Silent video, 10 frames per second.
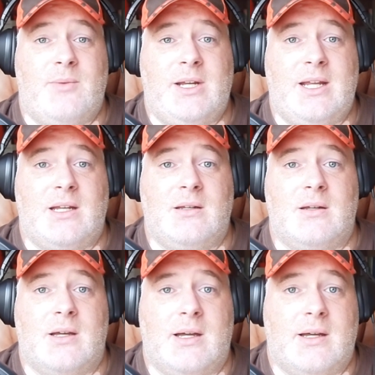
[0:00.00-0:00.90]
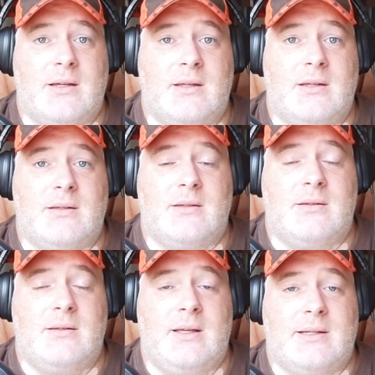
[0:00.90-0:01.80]
we need.
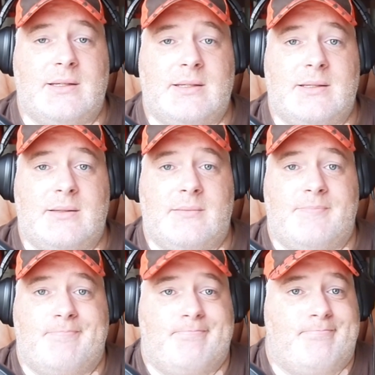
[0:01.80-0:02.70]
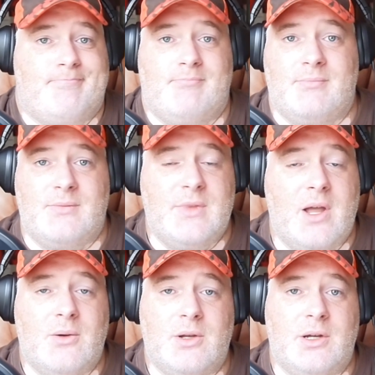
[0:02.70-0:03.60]
It's
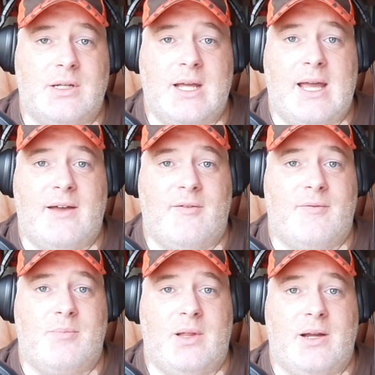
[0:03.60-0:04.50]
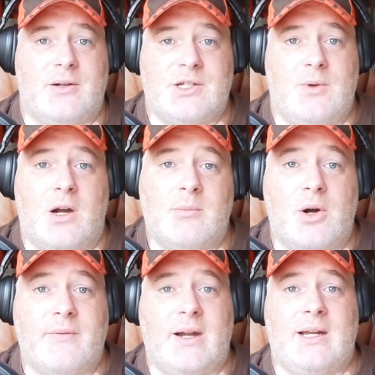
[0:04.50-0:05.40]
no good to have players who aren't
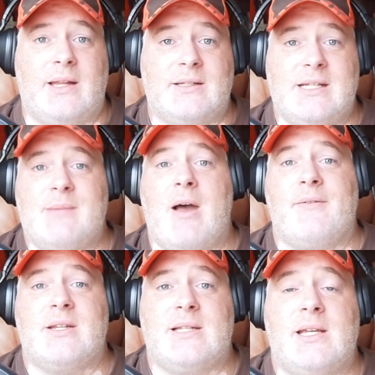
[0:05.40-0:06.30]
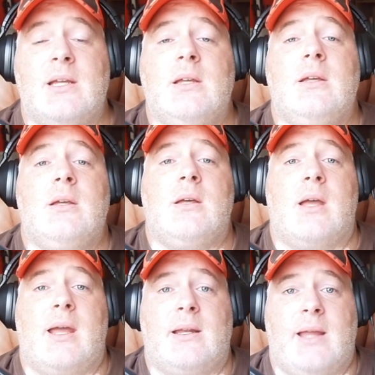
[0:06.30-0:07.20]
motivated on the team, obviously.
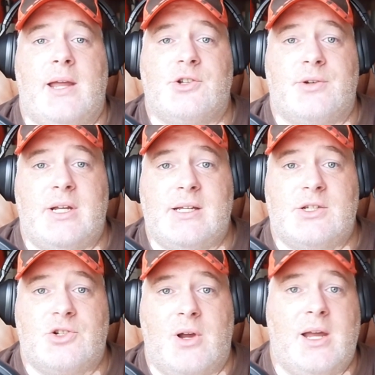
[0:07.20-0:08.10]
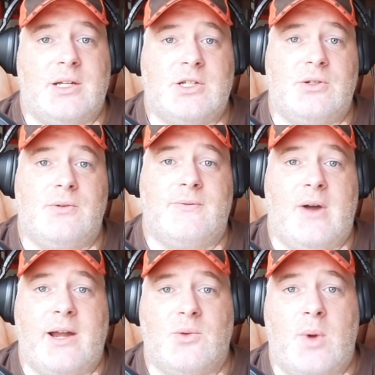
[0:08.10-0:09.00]
And Landry is trying to
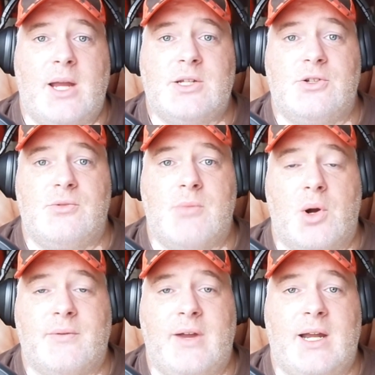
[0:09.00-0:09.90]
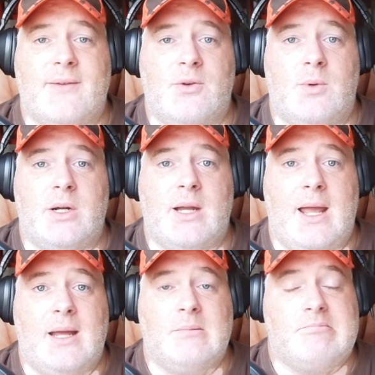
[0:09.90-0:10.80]
find a way to motivate everyone,
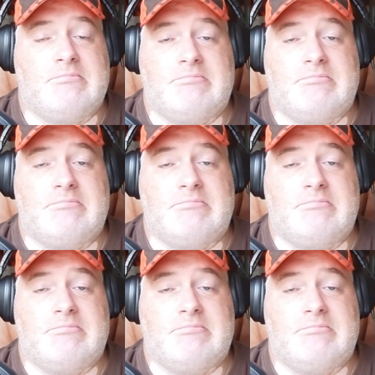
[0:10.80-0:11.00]
and